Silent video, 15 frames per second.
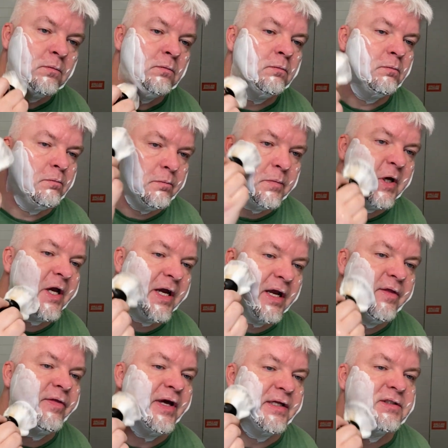
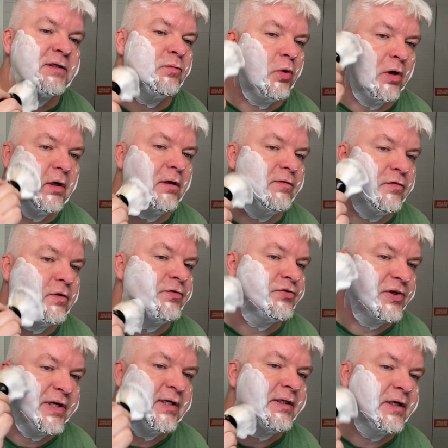Man, that's a wonderful
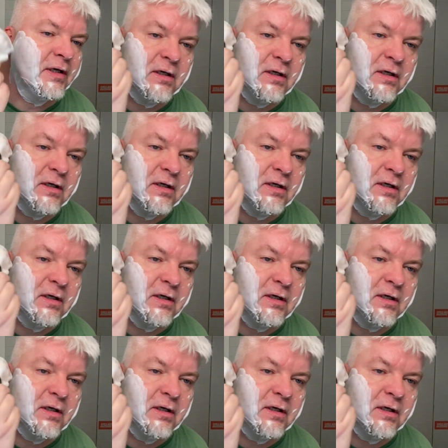scent.